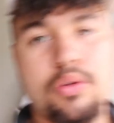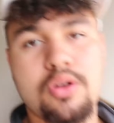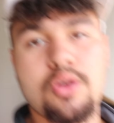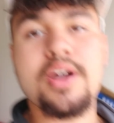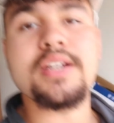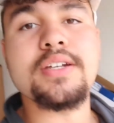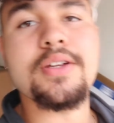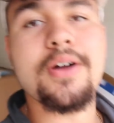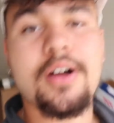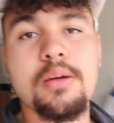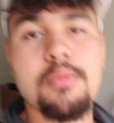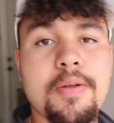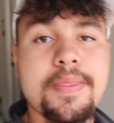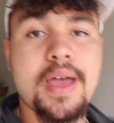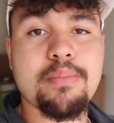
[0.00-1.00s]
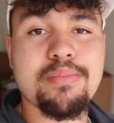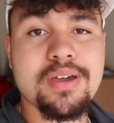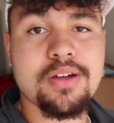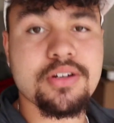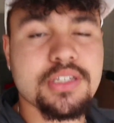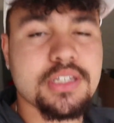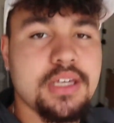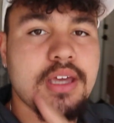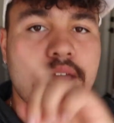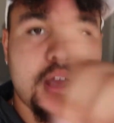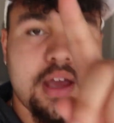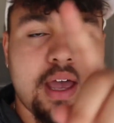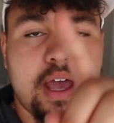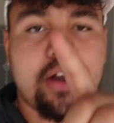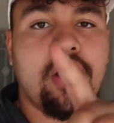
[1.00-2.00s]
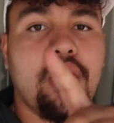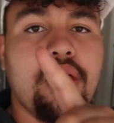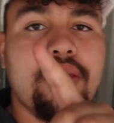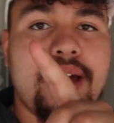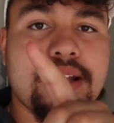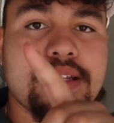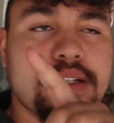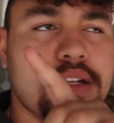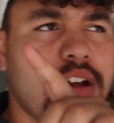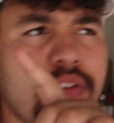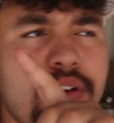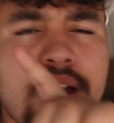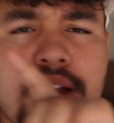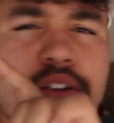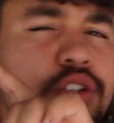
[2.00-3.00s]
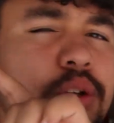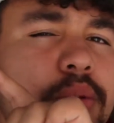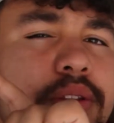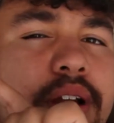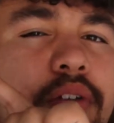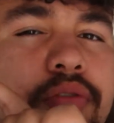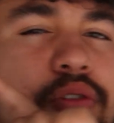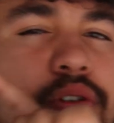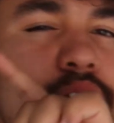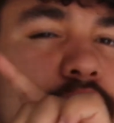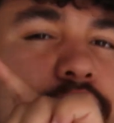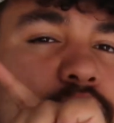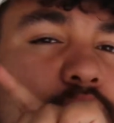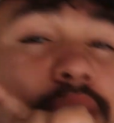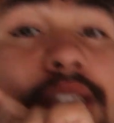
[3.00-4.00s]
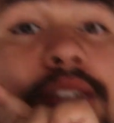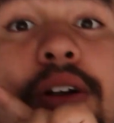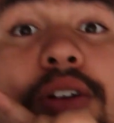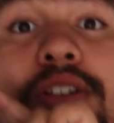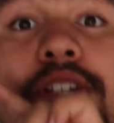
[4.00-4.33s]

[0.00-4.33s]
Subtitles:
go ahead and talk about that BRZ and all of that stuff. So without further ado, let's start the